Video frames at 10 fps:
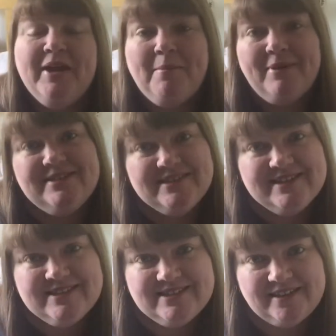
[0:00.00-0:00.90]
My
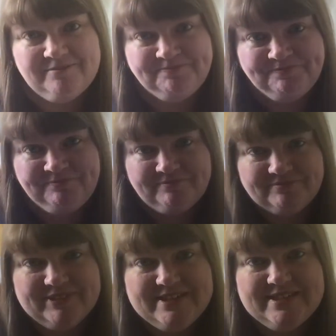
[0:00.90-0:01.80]
sister
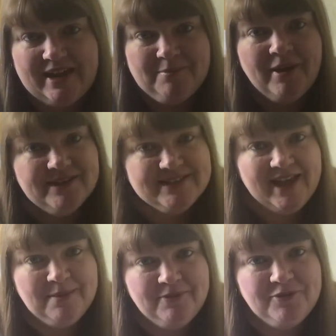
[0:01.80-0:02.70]
Sam, hi
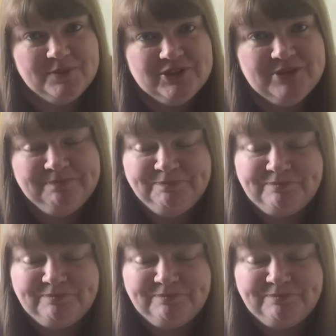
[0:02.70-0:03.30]
Sam if you're watching,